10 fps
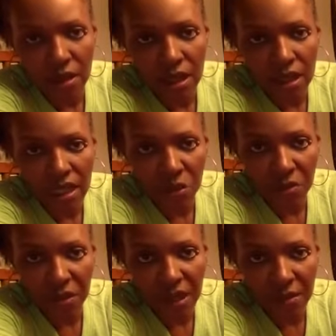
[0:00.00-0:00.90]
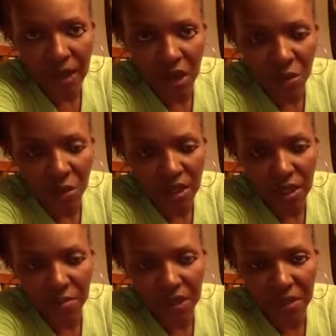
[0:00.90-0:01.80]
then this would be a better one
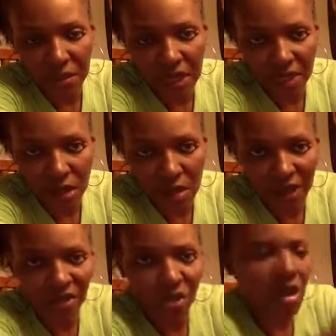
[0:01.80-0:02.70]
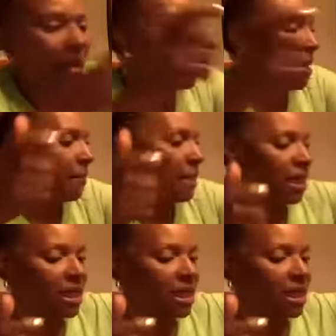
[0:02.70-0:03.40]
to put the beads on because you don't have that big,